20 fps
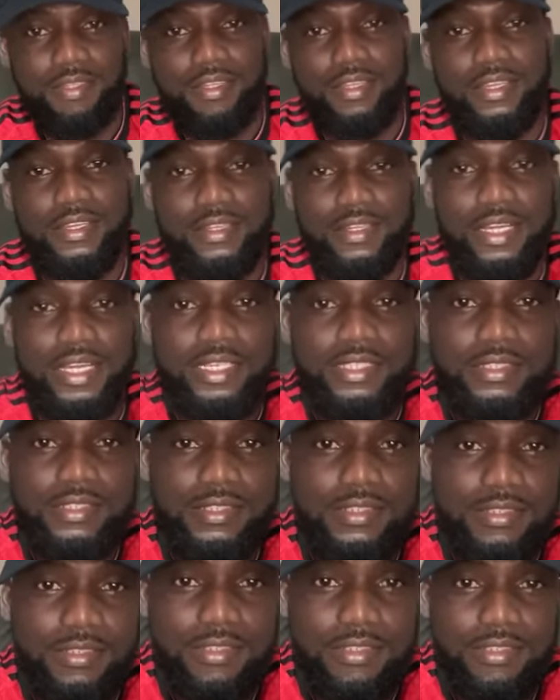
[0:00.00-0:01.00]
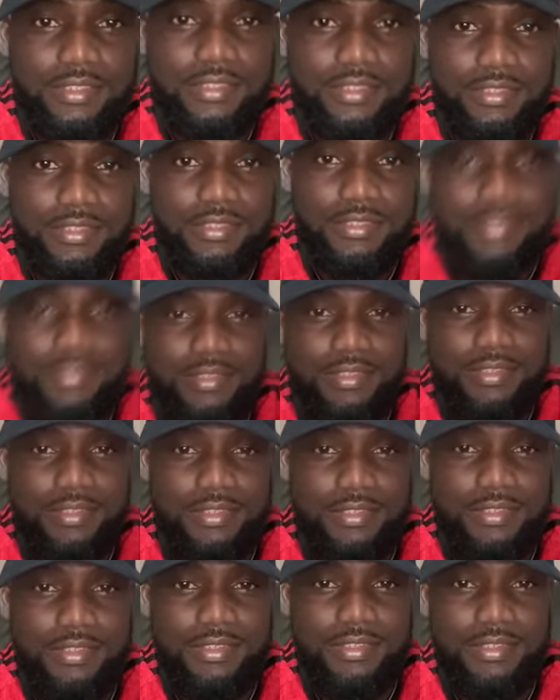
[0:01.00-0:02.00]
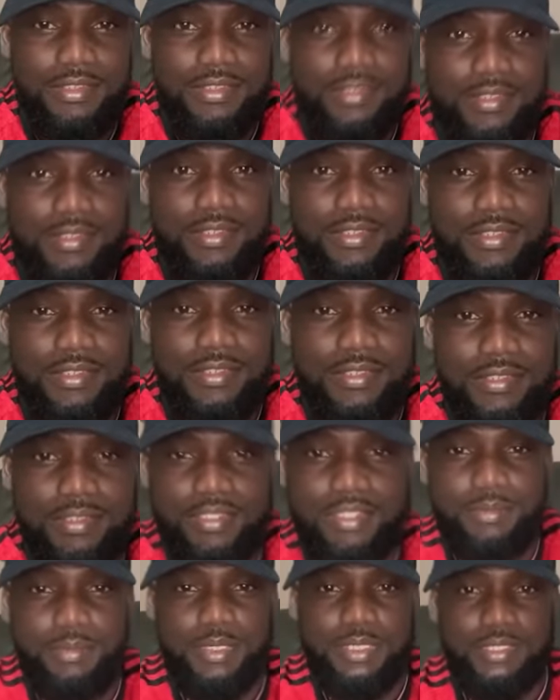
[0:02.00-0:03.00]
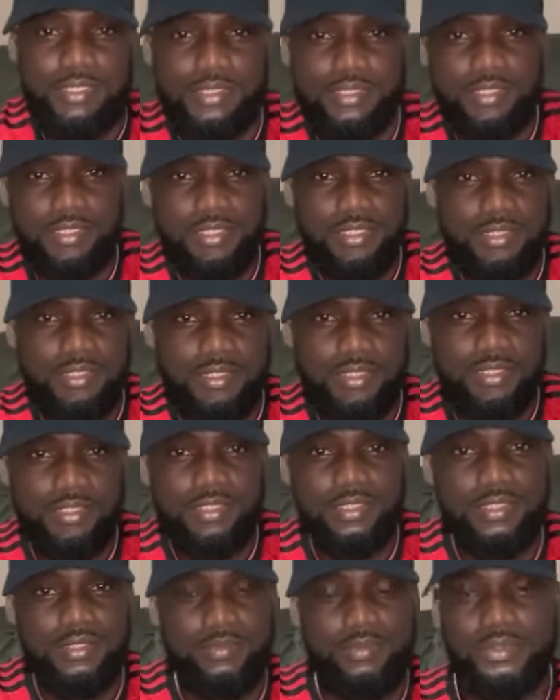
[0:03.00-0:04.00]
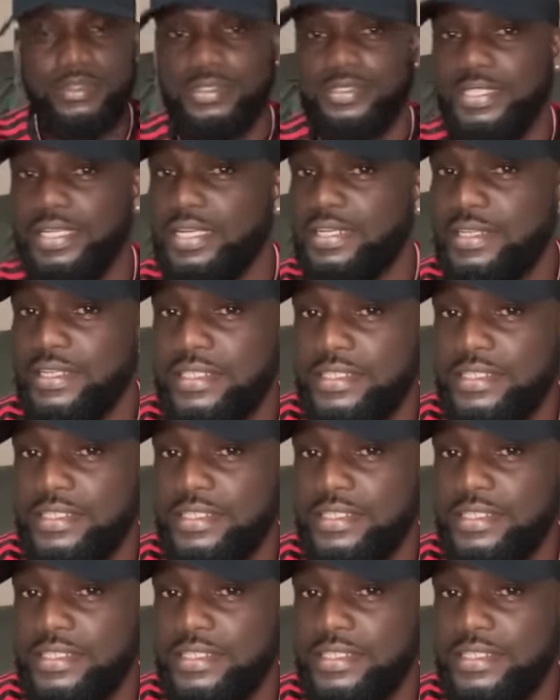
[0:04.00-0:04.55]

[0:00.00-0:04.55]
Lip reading: All right, so make it stay there. So this is supposed to.